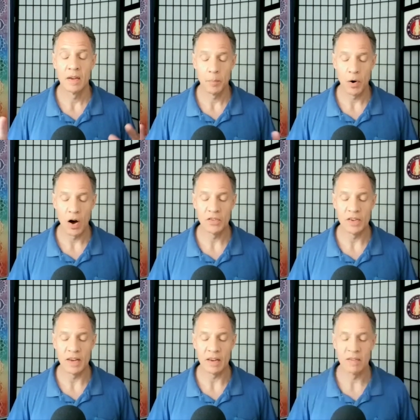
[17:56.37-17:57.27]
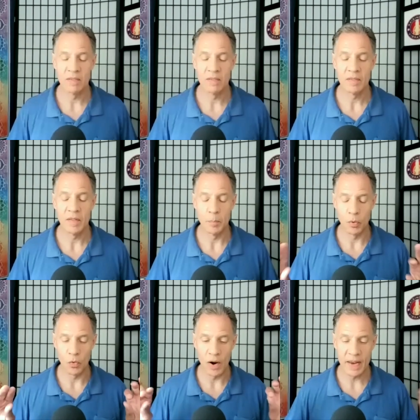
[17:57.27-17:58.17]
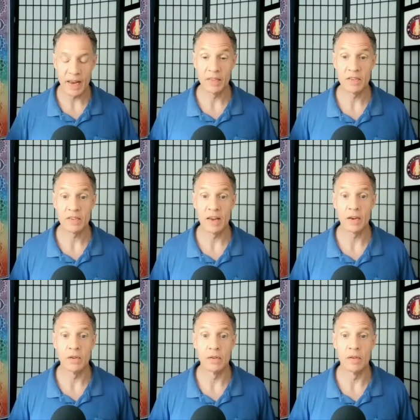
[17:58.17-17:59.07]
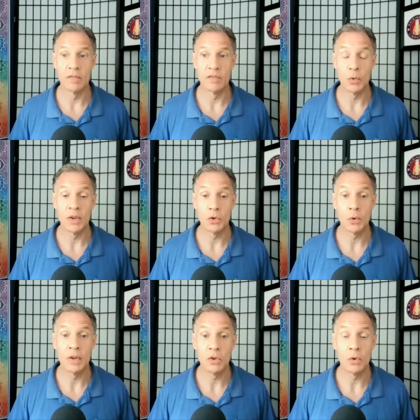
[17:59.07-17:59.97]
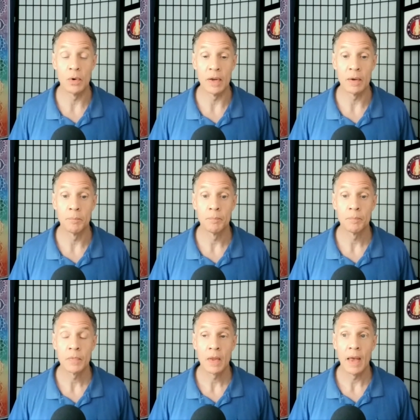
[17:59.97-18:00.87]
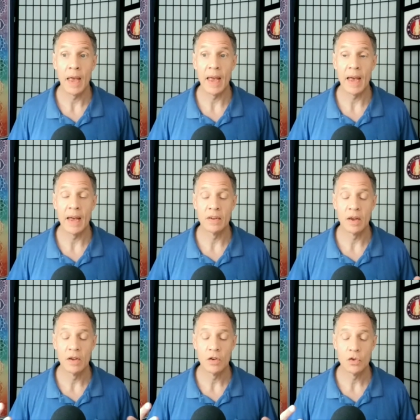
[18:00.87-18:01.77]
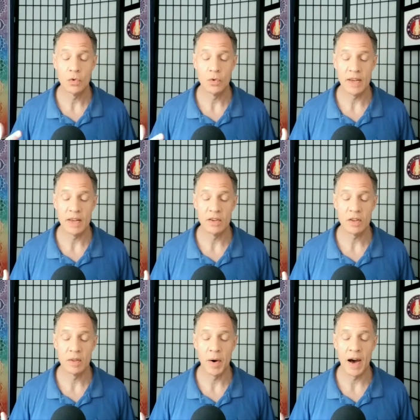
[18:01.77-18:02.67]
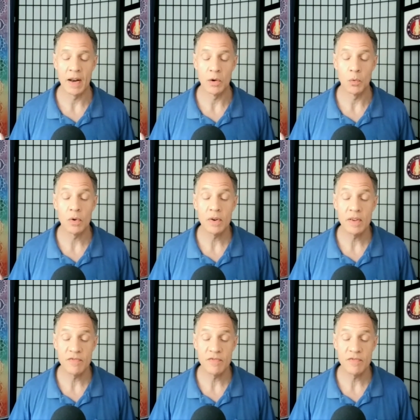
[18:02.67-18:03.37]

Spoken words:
pausing, breaking the cycle of doing, and tuning into the body, really